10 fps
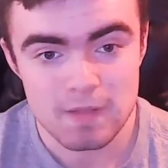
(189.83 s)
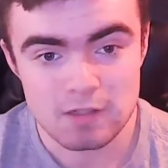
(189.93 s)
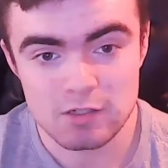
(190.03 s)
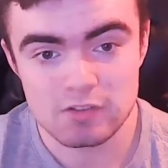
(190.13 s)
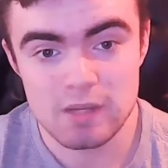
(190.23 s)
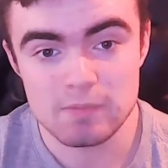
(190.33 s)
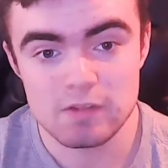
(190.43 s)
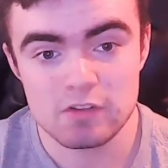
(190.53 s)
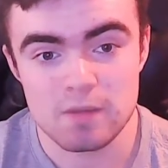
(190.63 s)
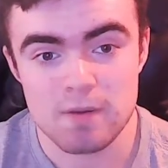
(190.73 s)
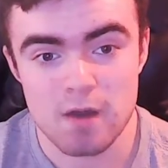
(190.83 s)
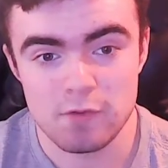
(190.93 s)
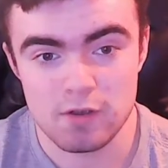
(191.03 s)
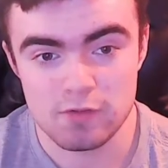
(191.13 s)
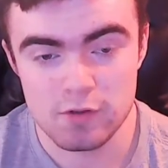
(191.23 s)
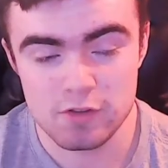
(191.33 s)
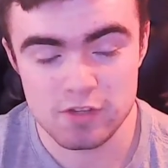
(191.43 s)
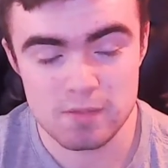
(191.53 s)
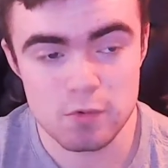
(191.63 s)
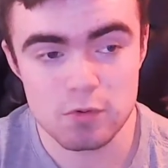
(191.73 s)
there are teams in the top half of Coffee who
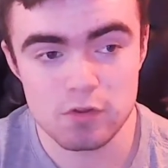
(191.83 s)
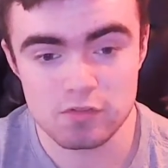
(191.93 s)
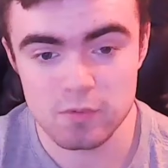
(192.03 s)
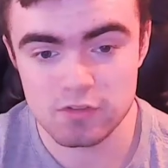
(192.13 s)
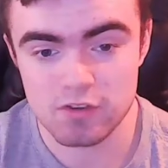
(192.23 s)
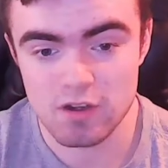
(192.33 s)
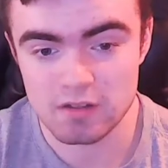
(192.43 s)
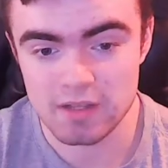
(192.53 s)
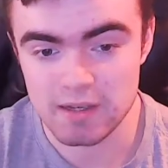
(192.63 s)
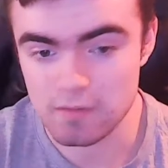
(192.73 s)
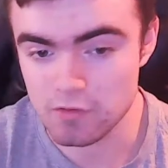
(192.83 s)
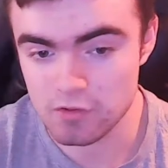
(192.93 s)
concede more goals than what Charlton have.